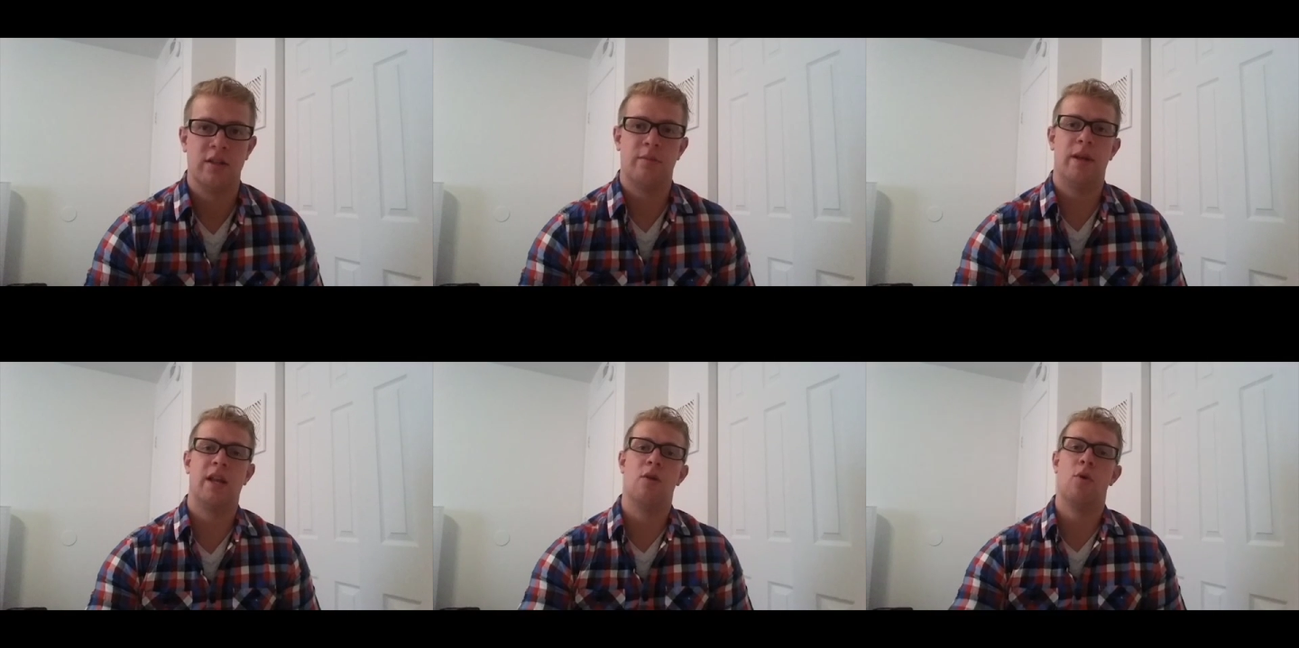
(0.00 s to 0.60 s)

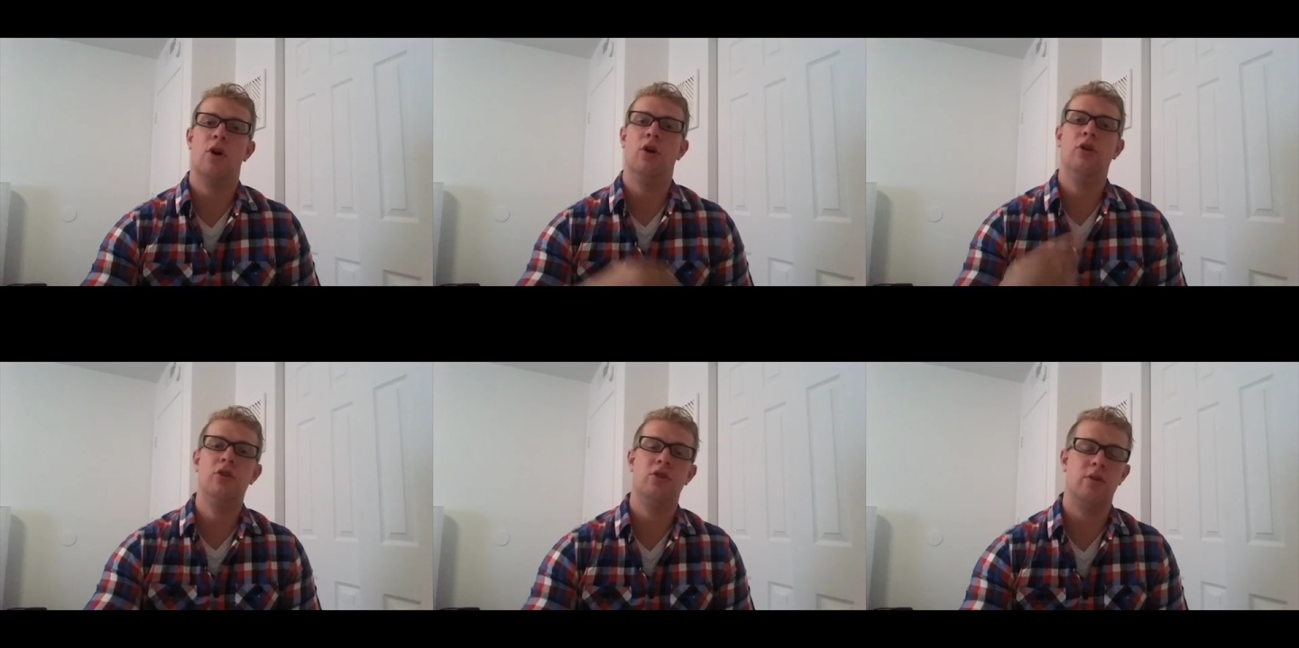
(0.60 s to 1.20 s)
Depending on what
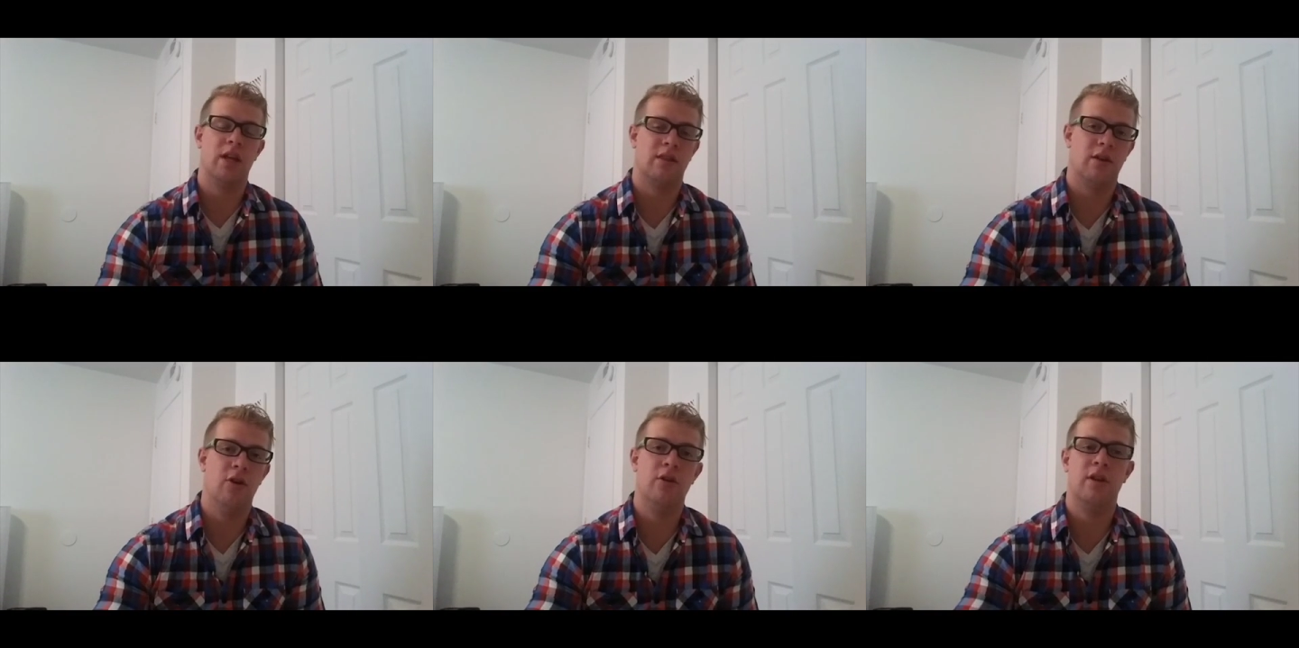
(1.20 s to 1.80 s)
hood you get, the
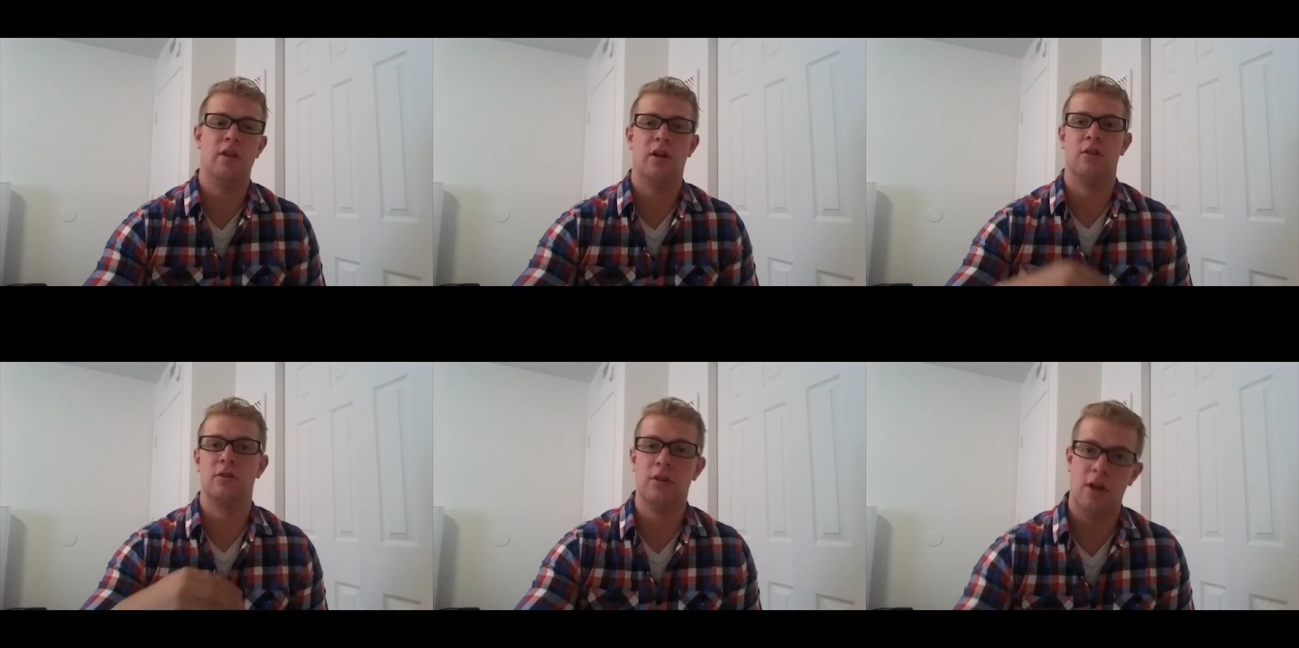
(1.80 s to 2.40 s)
hood
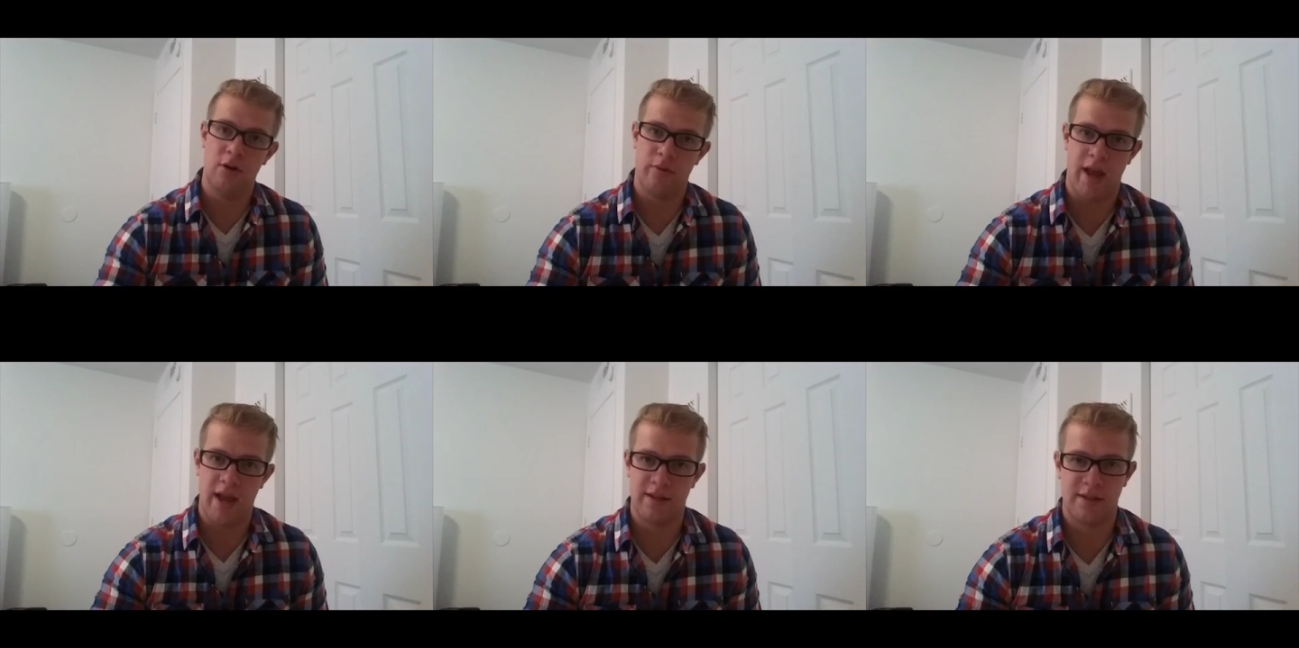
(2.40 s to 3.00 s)
alone
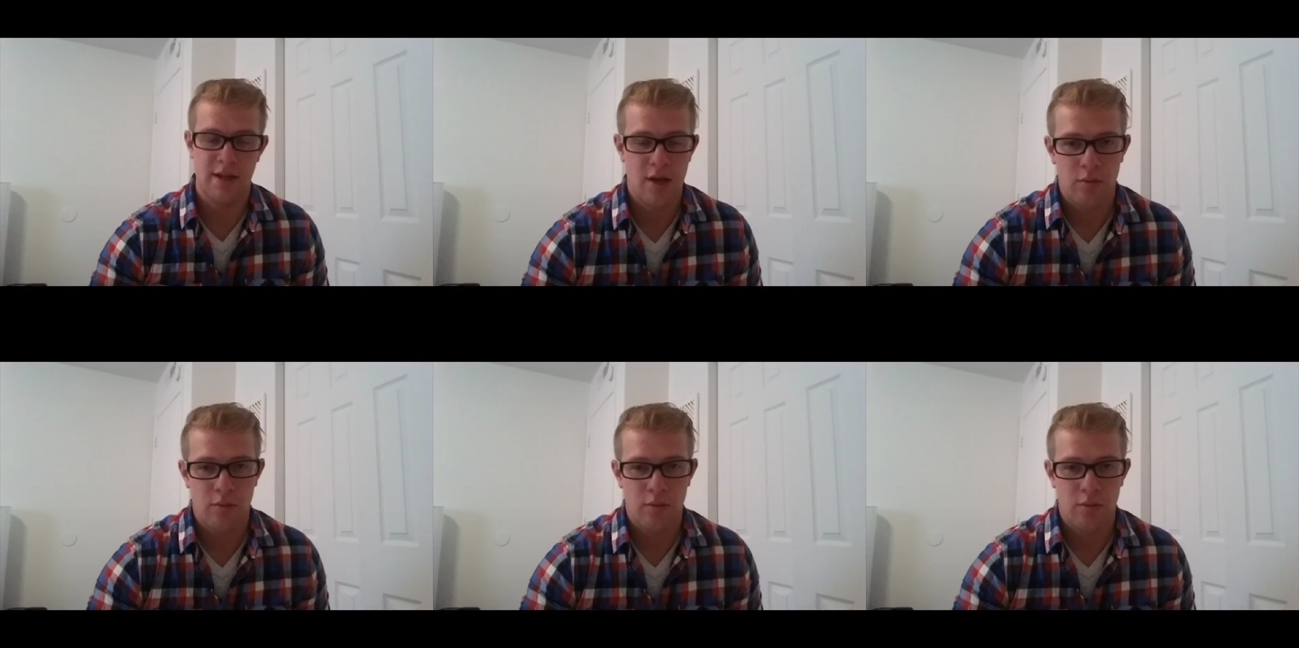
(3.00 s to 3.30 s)
has